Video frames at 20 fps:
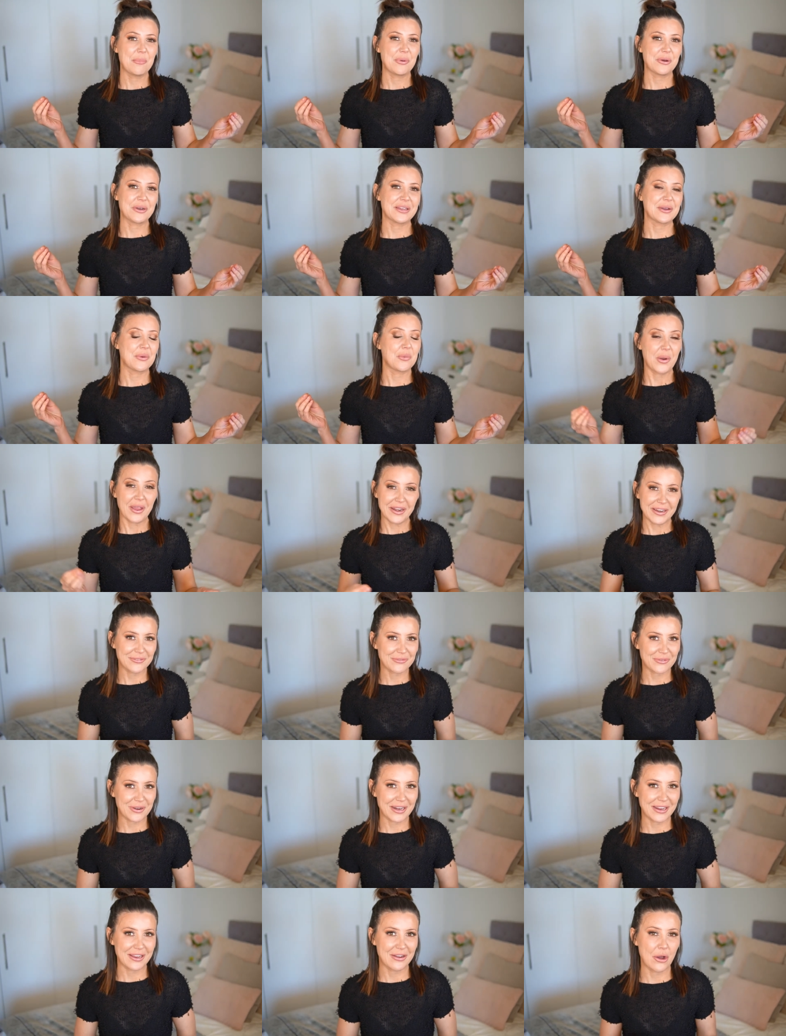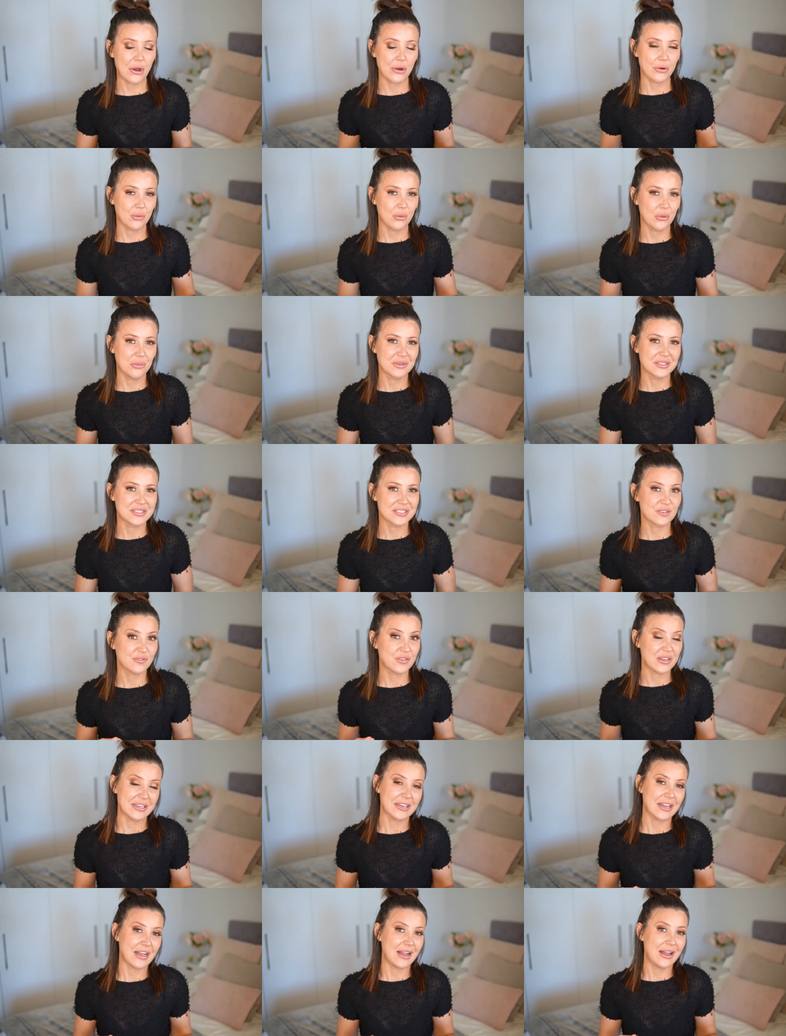putting a wedding ring on a woman's
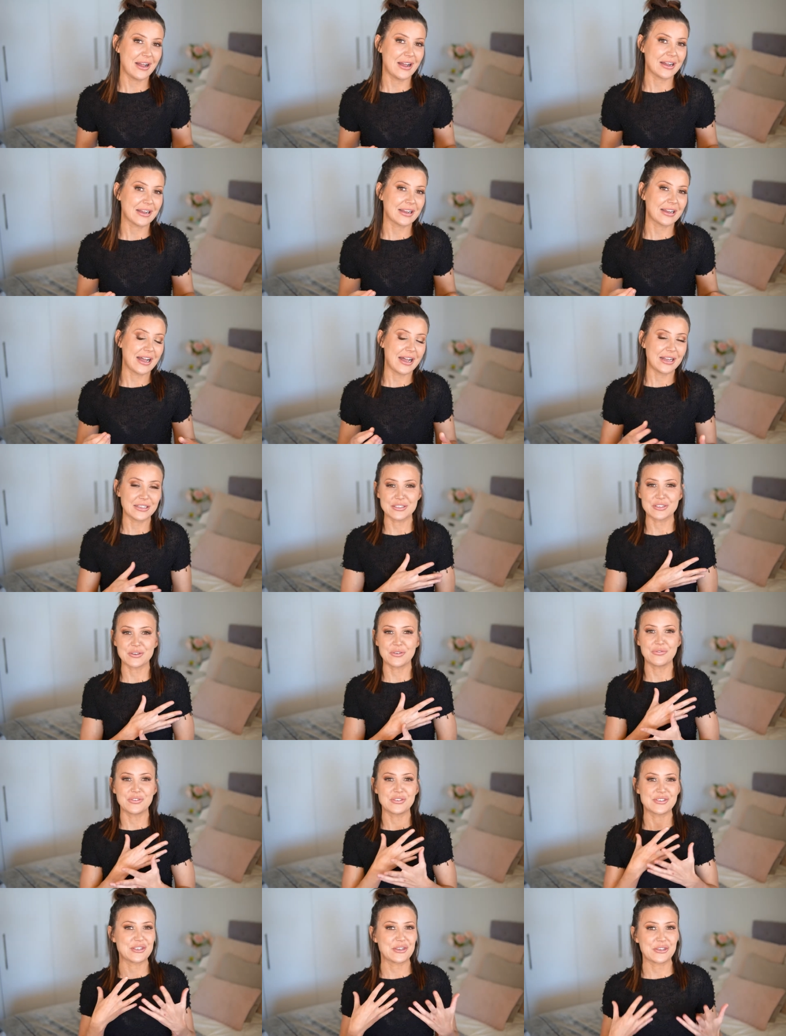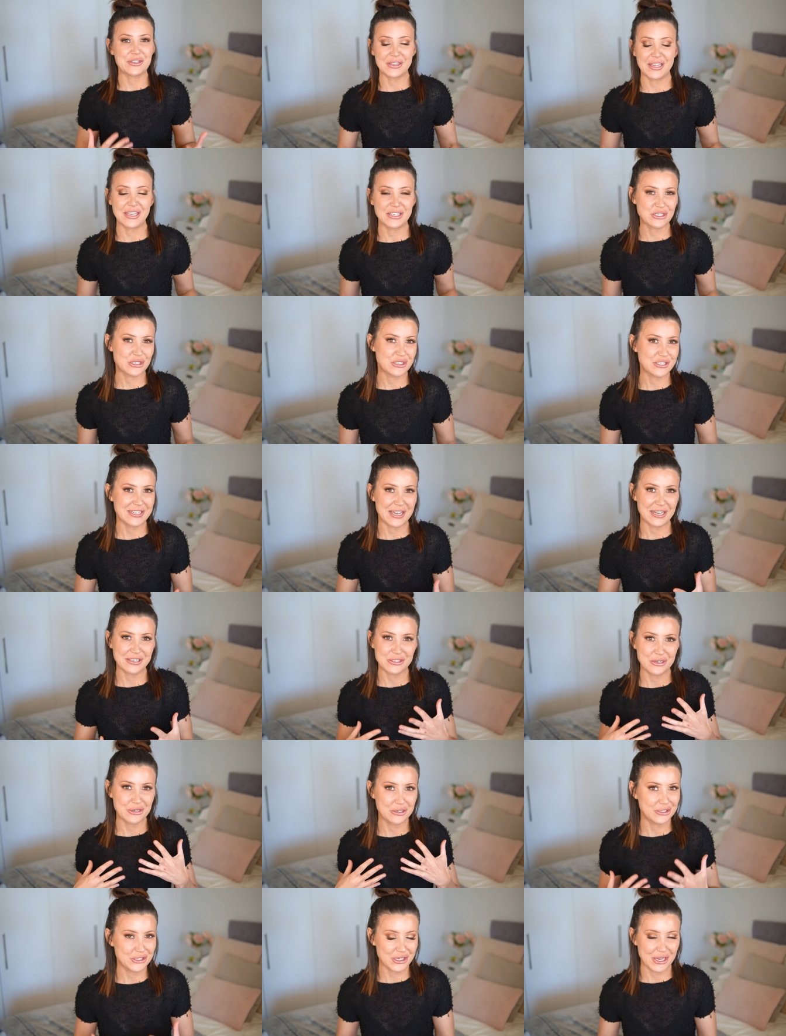finger cuts off the circulation down
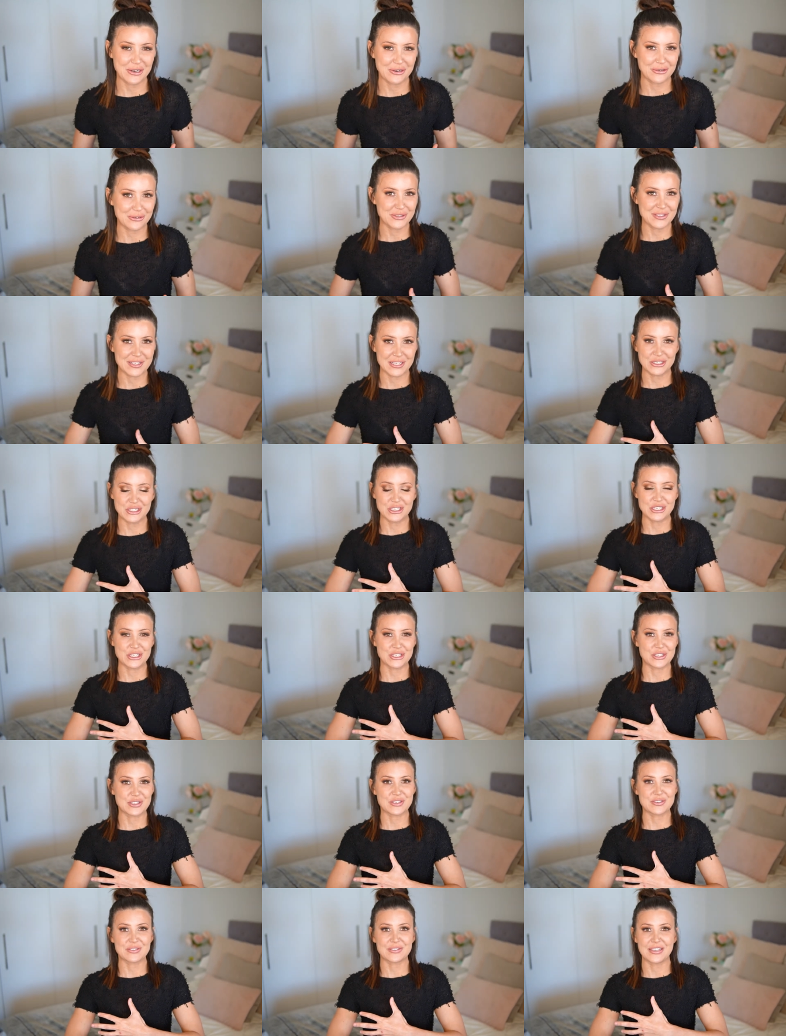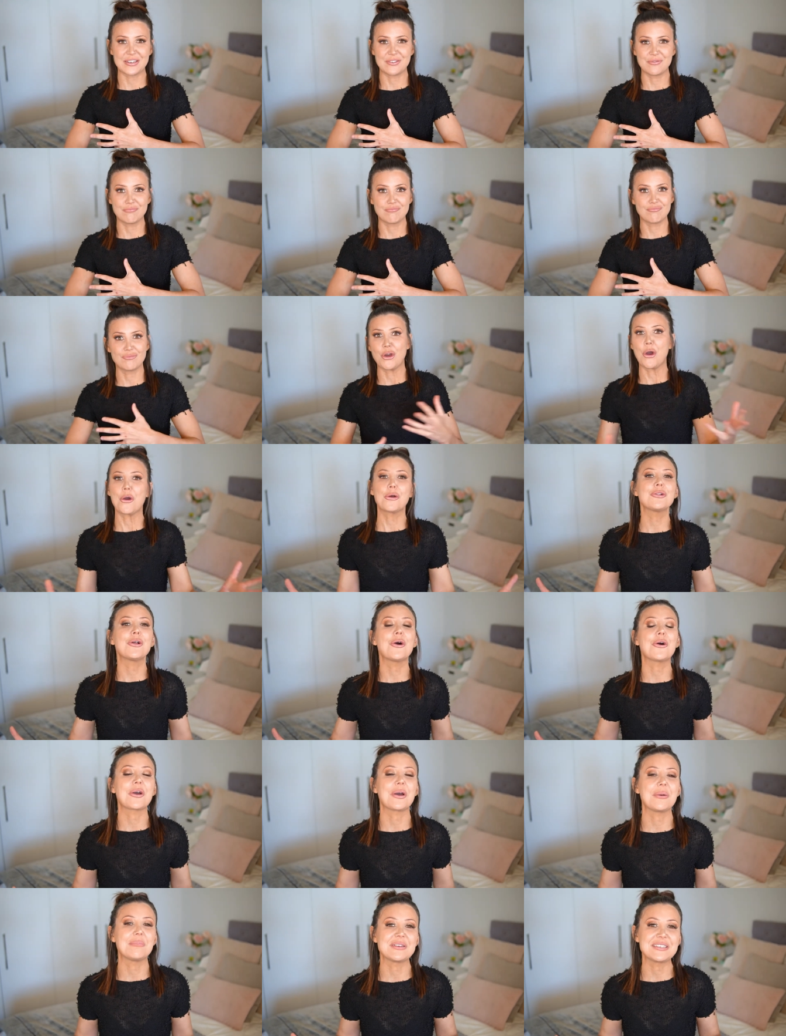to her genitals and she just can no
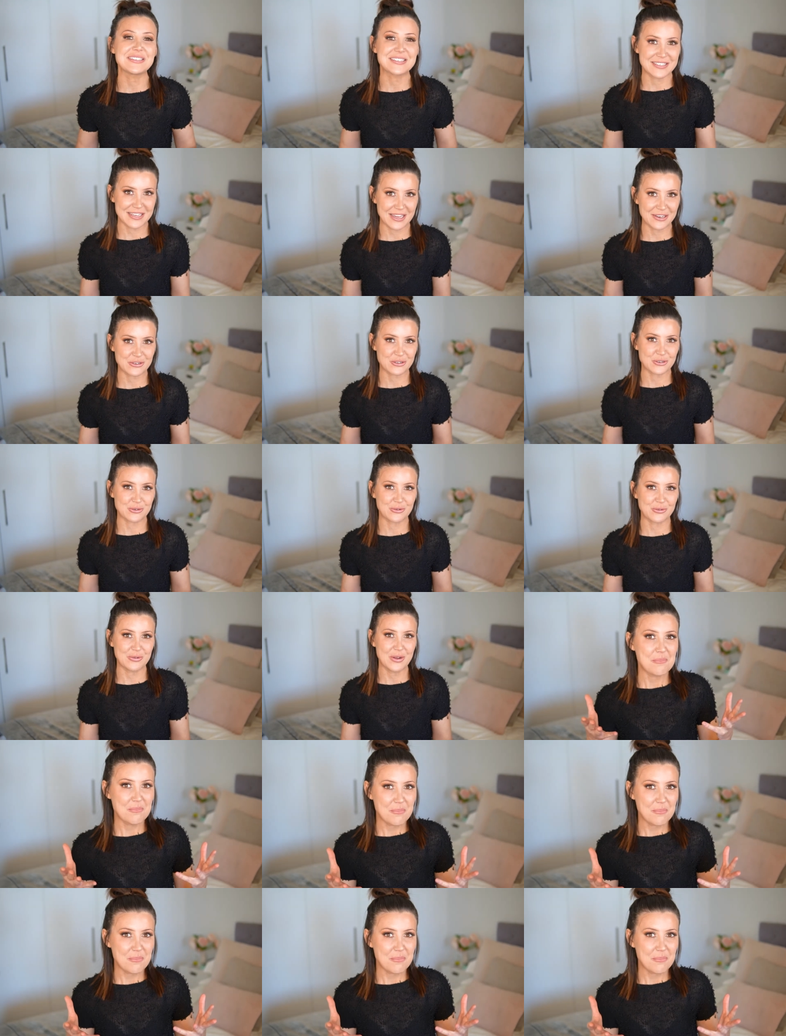longer be sexual.